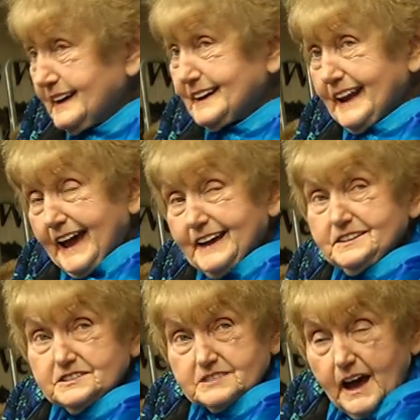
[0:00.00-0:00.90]

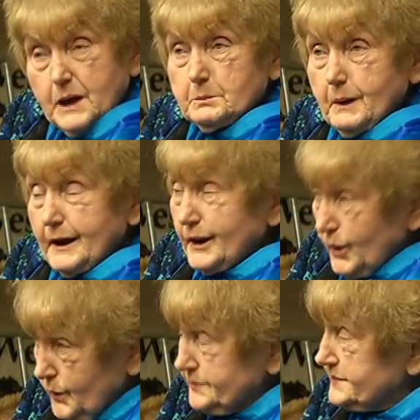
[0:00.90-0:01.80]
Last time I
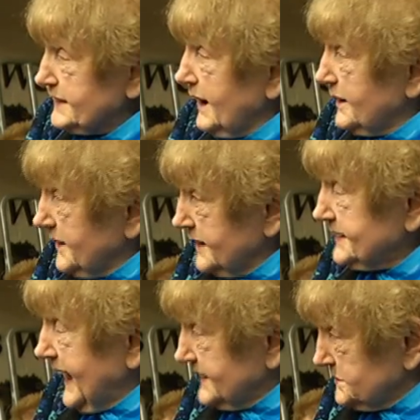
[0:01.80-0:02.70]
looked, they are
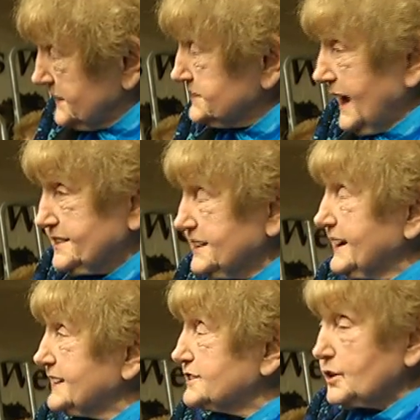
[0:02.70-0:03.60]
not
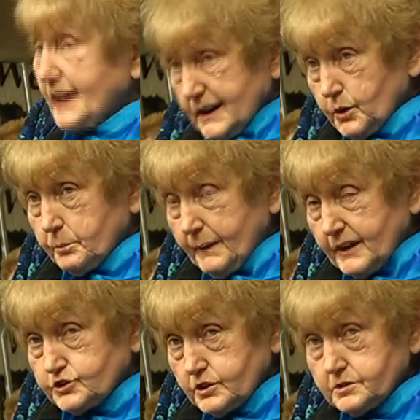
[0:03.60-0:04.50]
advertising in the yellow
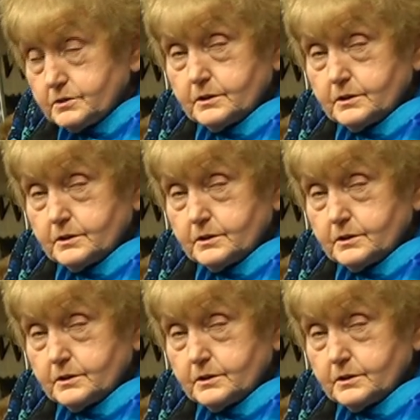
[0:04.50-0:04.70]
pages.